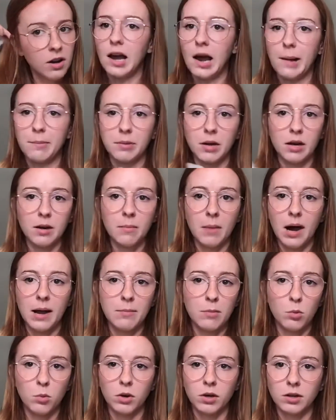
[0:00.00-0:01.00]
I'm gonna
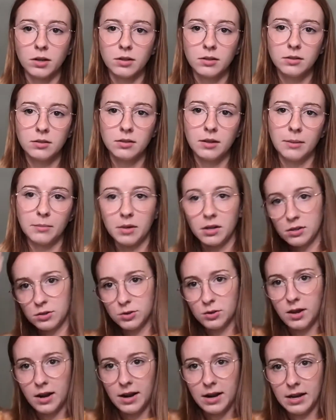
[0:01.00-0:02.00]
buy more. I'm gonna
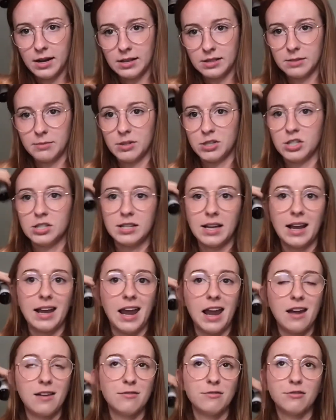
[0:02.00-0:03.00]
try as much as I
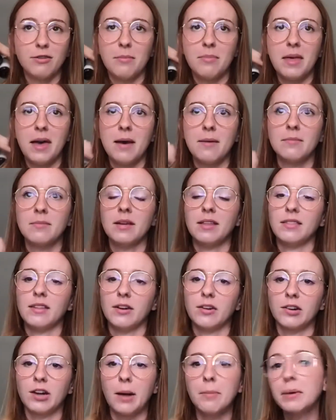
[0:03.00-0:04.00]
can from them, and
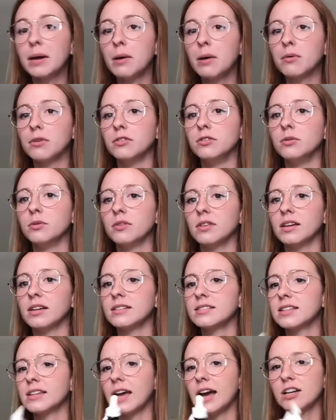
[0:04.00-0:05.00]
they're coming out with new
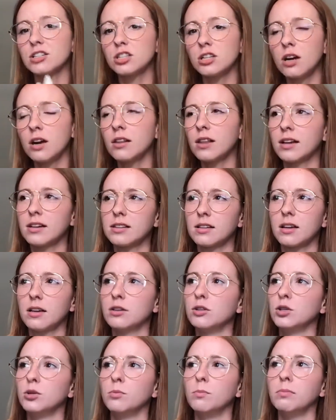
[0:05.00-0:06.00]
things. They actually got like a
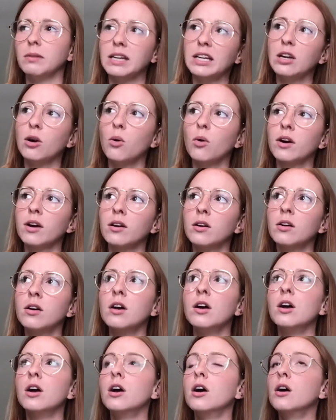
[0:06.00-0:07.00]
new bee oil,
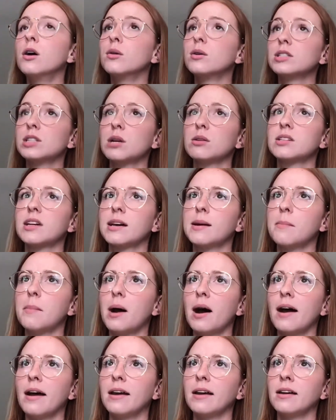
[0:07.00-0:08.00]
which I was gonna
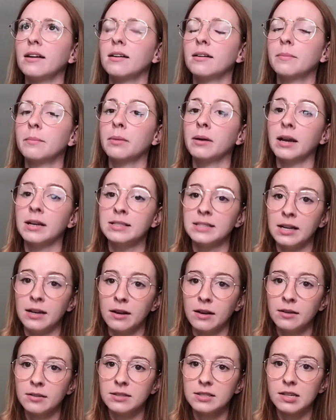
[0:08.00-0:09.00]
buy, but I
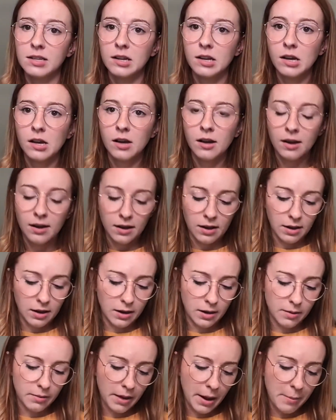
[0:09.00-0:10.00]
didn't.
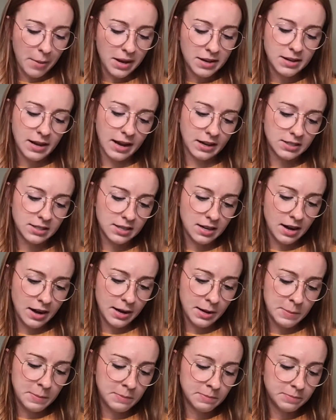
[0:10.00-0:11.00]
I might next
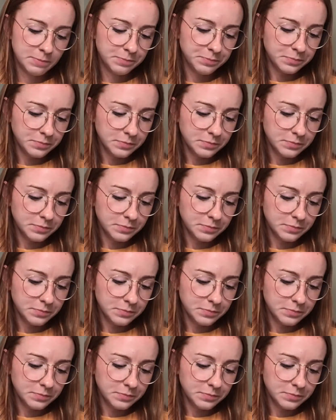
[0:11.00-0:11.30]
time.